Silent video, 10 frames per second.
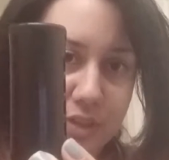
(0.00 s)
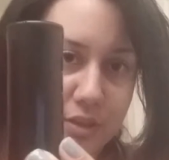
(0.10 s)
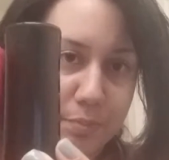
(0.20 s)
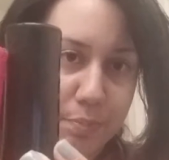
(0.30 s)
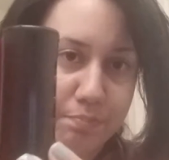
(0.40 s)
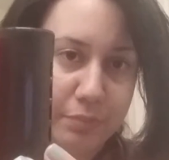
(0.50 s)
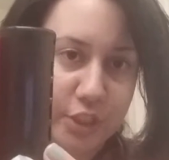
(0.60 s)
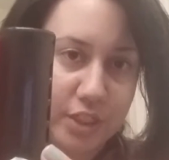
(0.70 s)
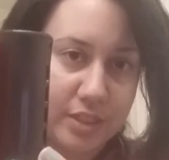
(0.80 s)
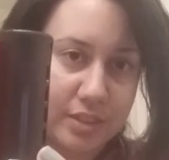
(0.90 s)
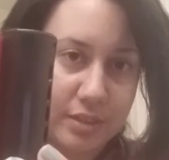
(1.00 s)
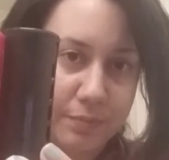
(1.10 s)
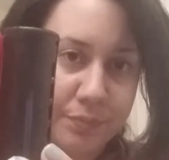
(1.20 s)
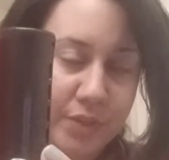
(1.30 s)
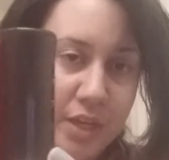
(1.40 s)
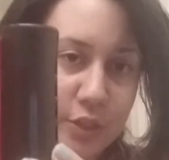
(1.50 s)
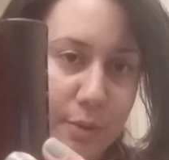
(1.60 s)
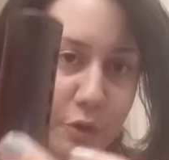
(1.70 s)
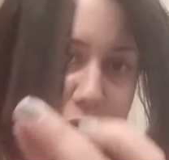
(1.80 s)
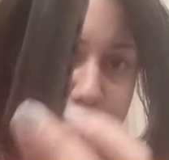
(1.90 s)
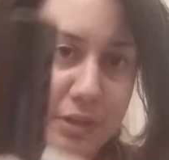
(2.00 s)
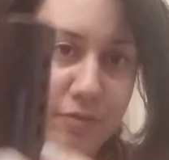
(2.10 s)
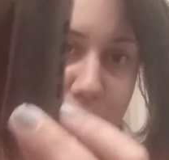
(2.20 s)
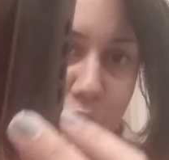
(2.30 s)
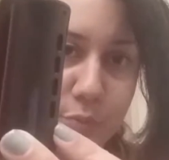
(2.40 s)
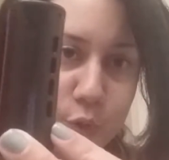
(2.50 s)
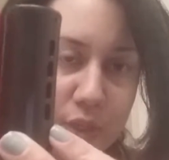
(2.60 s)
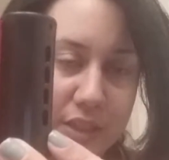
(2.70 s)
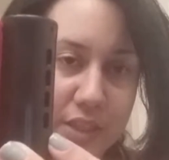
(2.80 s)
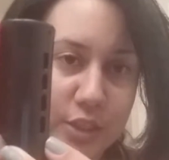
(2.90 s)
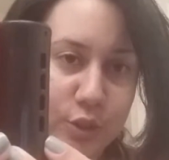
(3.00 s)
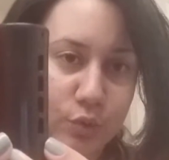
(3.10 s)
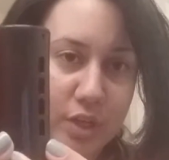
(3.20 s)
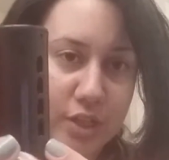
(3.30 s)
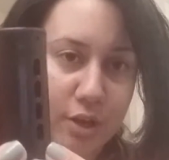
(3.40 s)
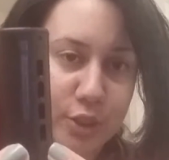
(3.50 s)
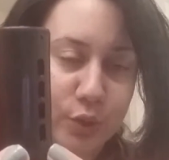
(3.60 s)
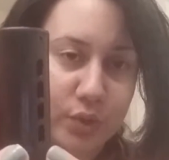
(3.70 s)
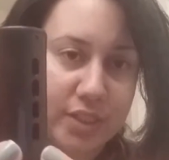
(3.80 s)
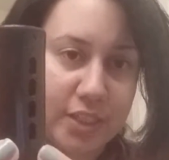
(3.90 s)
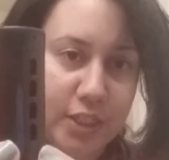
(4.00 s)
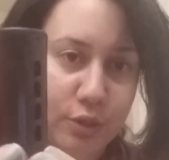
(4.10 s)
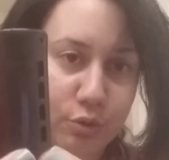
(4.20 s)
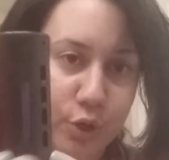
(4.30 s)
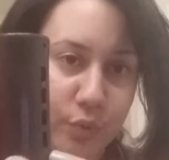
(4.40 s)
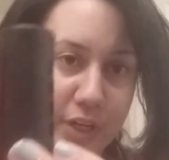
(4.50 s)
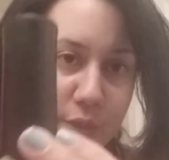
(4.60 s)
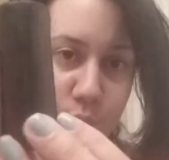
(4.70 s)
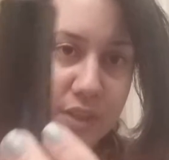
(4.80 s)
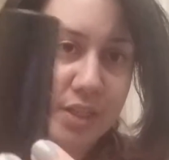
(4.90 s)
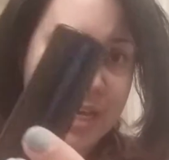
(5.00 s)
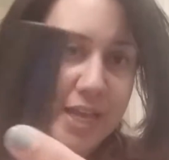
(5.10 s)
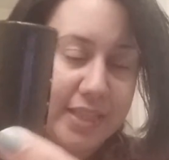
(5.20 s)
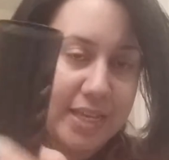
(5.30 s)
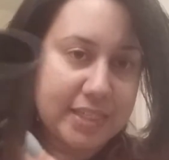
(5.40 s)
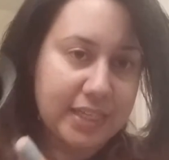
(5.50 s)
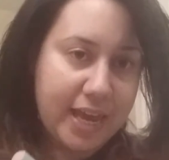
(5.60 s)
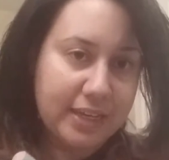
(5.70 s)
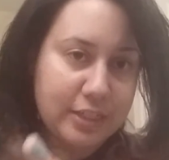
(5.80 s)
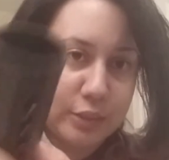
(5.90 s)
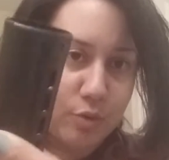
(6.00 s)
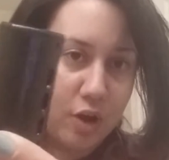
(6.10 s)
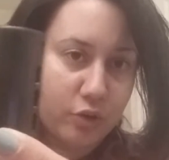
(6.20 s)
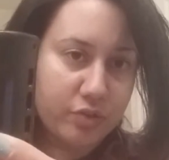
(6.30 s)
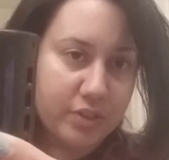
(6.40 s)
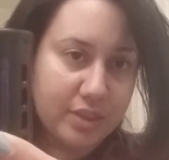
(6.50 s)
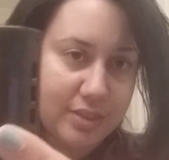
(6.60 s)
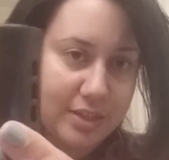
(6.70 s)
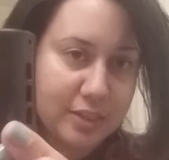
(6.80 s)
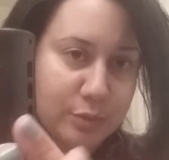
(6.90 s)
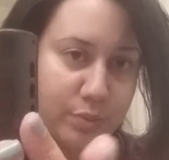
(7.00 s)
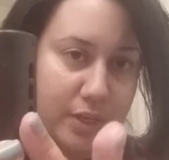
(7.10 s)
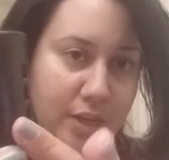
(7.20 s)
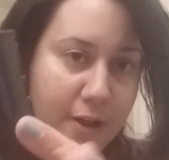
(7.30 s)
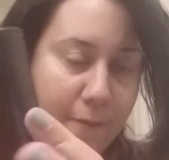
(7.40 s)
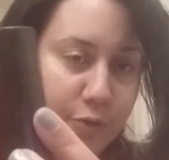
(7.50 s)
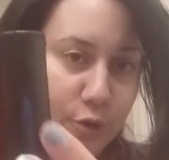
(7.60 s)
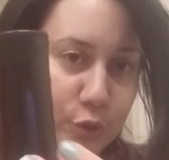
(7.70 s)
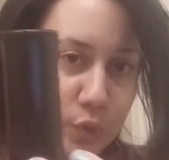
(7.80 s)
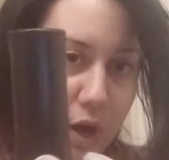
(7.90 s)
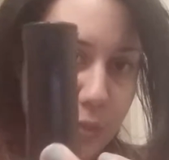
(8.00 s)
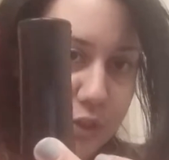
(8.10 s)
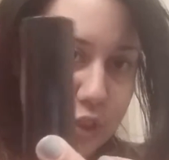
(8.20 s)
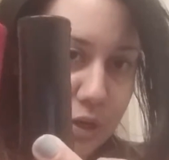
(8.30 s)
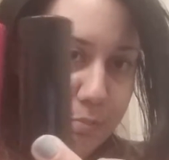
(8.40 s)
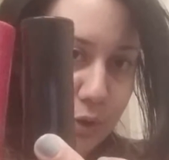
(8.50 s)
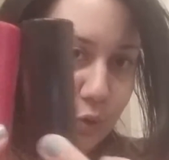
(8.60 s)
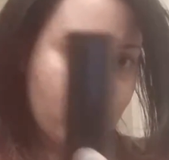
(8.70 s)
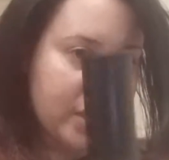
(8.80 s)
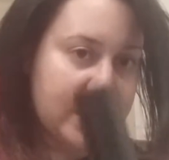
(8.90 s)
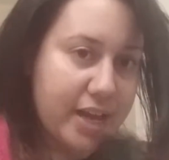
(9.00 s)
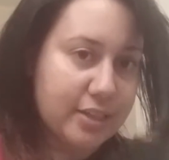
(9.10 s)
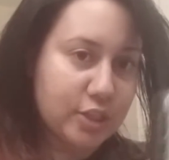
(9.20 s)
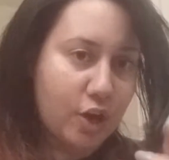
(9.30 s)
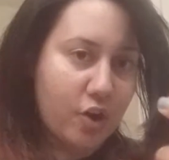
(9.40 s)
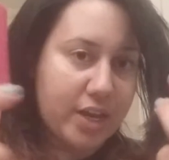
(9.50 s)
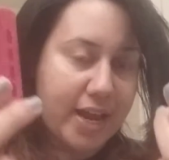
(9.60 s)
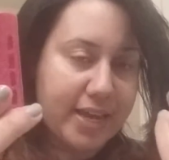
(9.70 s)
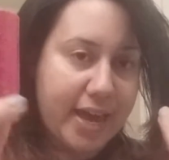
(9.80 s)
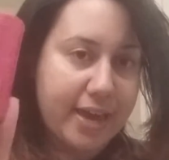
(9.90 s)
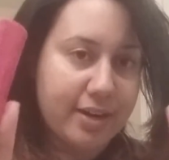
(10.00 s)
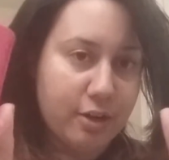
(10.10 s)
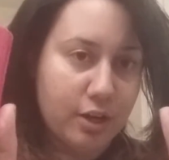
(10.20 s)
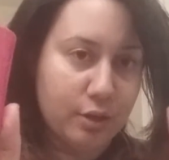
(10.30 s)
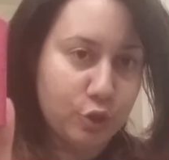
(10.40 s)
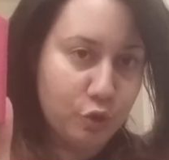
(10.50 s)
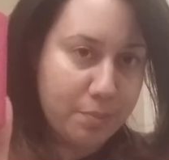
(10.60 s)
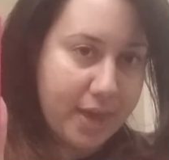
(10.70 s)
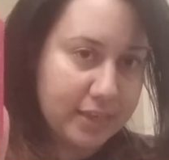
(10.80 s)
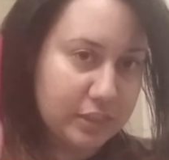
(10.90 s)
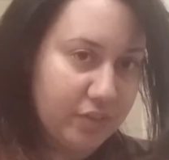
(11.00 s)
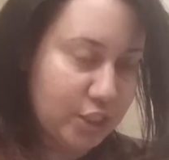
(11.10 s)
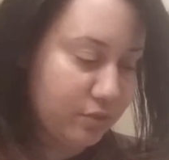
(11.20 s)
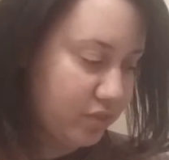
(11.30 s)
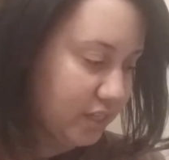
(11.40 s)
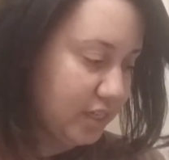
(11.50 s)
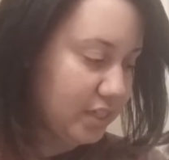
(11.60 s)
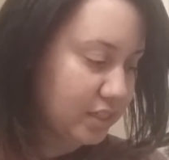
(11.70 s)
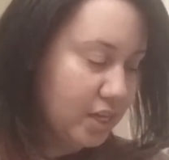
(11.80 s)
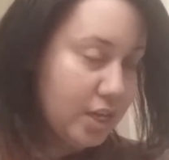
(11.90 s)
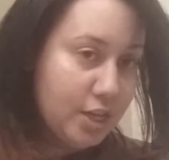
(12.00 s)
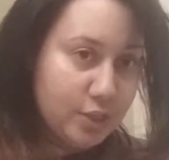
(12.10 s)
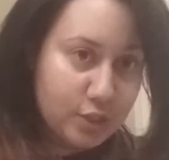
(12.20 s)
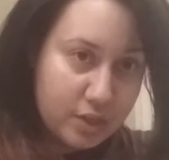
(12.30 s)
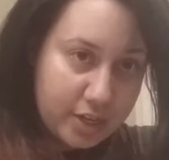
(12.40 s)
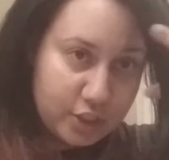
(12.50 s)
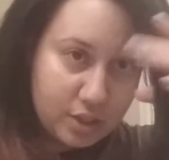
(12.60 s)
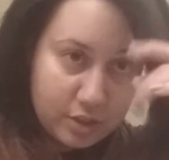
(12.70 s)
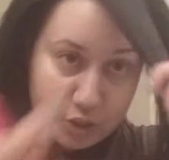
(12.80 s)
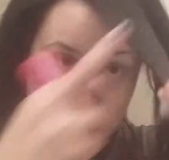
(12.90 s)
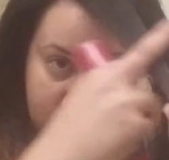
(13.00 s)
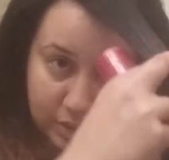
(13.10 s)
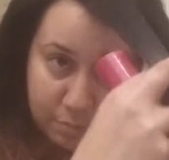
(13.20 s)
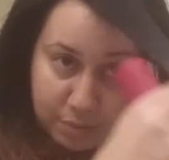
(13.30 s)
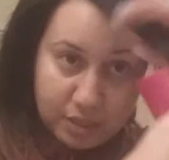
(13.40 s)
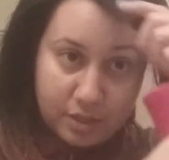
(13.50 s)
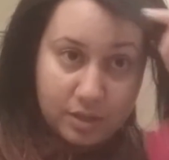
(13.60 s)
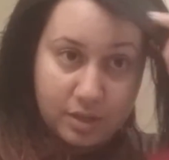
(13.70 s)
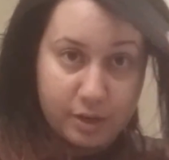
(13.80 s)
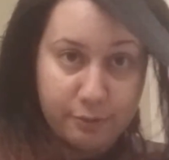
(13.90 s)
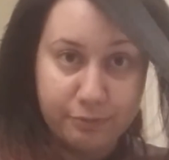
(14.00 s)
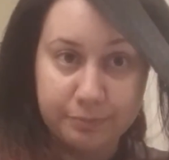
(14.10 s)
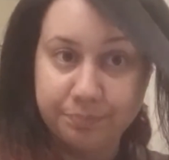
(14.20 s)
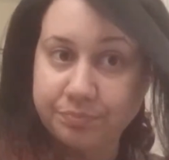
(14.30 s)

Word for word: than the magenta. So I'm going to be varying between these two. There's also a teal green one that's slightly smaller than this. But those were all the jumbo ones that I saw. And I got uh, two packs of each of these. So that sh should be enough.